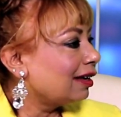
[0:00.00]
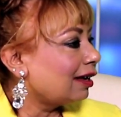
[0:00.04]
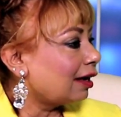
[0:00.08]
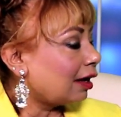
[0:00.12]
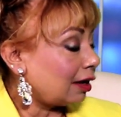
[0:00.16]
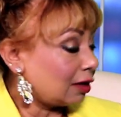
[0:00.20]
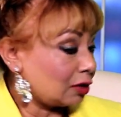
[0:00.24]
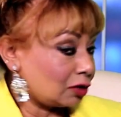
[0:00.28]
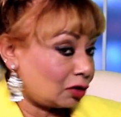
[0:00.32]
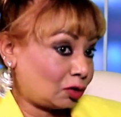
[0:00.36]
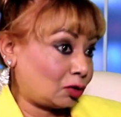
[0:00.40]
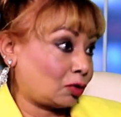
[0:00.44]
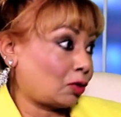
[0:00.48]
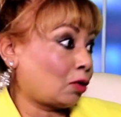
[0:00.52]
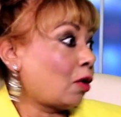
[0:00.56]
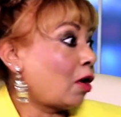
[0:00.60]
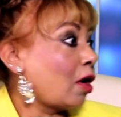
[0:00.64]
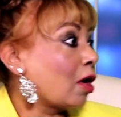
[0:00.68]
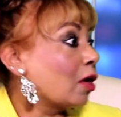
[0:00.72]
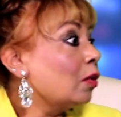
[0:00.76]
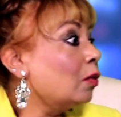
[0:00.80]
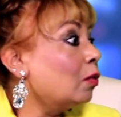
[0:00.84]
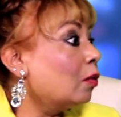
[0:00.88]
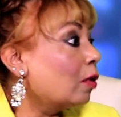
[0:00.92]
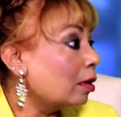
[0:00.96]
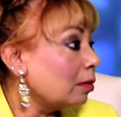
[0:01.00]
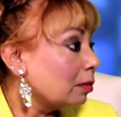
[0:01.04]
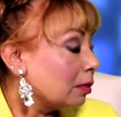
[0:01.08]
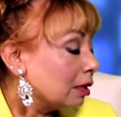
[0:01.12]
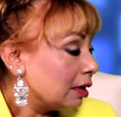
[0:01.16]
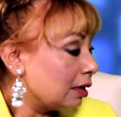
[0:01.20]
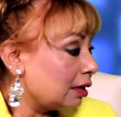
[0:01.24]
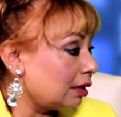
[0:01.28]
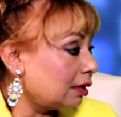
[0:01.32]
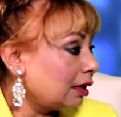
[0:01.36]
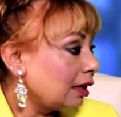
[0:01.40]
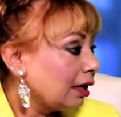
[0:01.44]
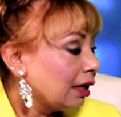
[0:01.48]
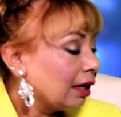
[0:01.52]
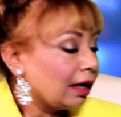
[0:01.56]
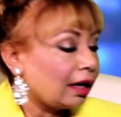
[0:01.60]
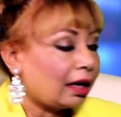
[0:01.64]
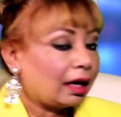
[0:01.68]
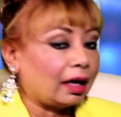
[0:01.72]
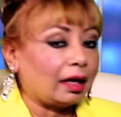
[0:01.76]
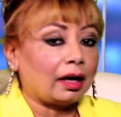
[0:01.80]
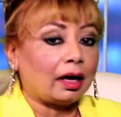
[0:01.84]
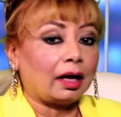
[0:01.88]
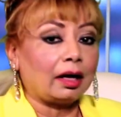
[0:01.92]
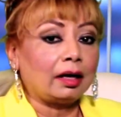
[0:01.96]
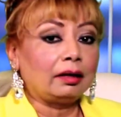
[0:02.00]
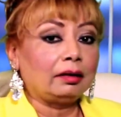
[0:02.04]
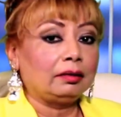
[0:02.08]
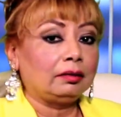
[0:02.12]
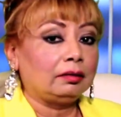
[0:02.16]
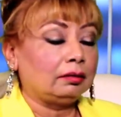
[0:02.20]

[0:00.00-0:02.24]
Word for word: uh, strong woman," and I